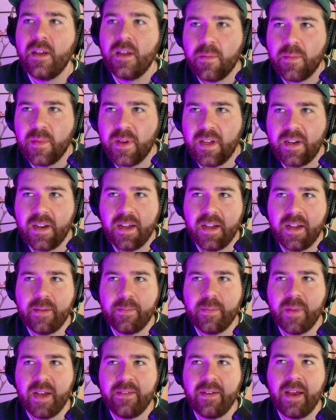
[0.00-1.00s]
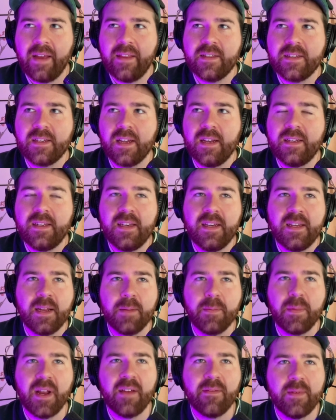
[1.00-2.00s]
but I've had this
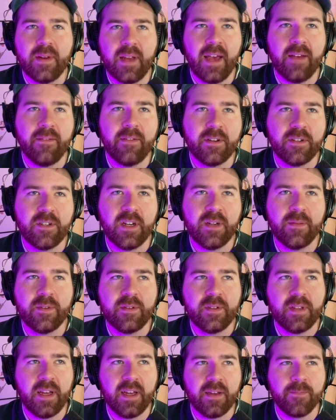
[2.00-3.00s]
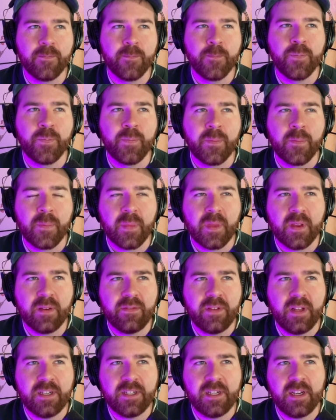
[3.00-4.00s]
idea, but I've been having trouble like
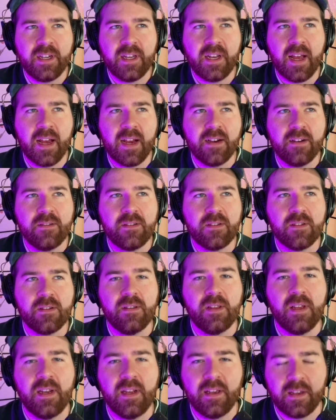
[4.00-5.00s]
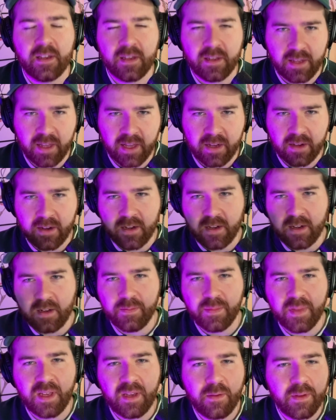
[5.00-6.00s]
fleshing it out so that it could like all
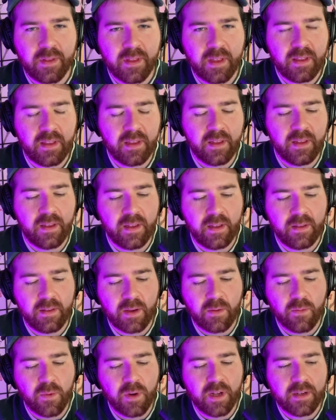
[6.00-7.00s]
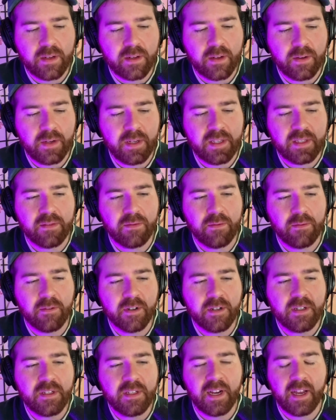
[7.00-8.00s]
be within the like one cohesive
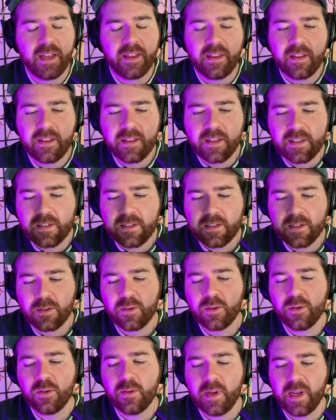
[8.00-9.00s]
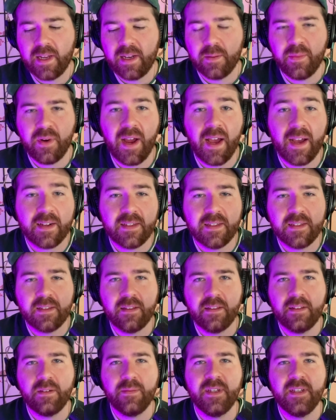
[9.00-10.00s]
world. And I think this is a cool way to practice a
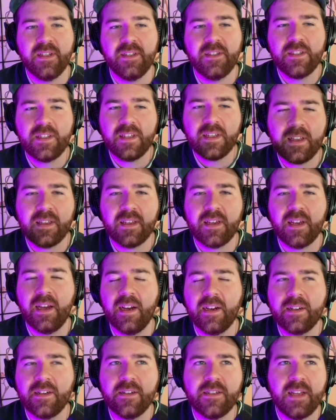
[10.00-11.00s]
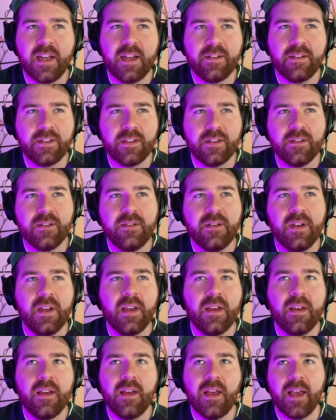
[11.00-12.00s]
little bit, just to the characters down too,
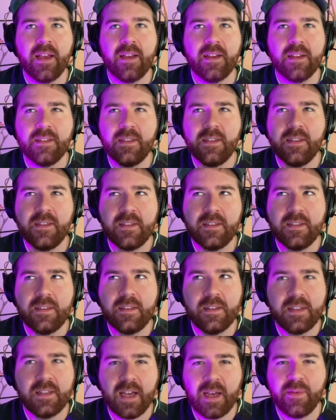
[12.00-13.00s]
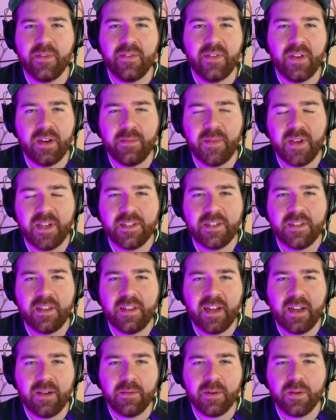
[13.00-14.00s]
and because this is the type of animation
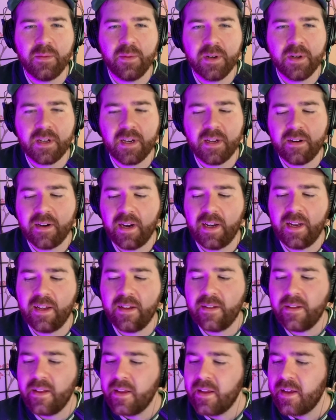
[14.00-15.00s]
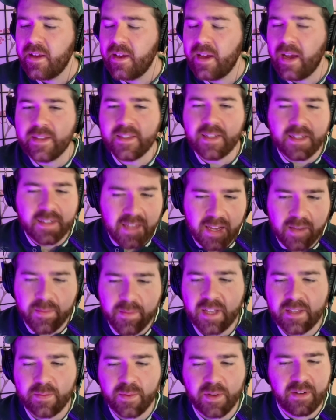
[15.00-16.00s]
that I want to work on right now. I was like, damn,
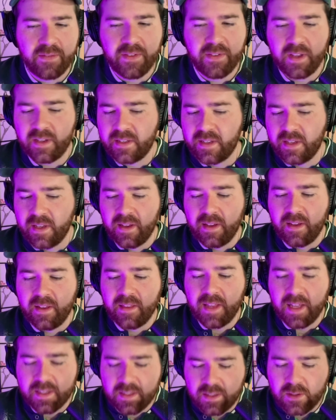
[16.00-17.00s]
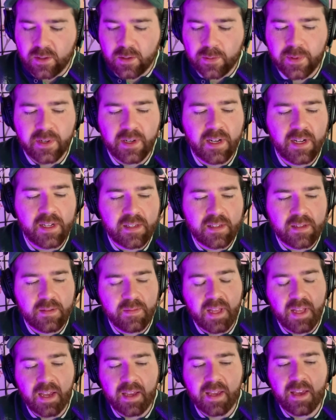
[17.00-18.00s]
that's perfect, that's super
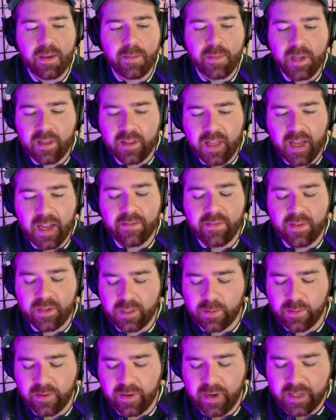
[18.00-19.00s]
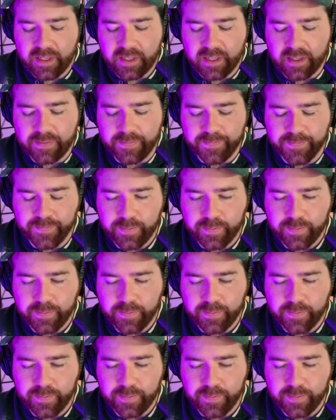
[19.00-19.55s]
awesome. That gave me a lot of inspiration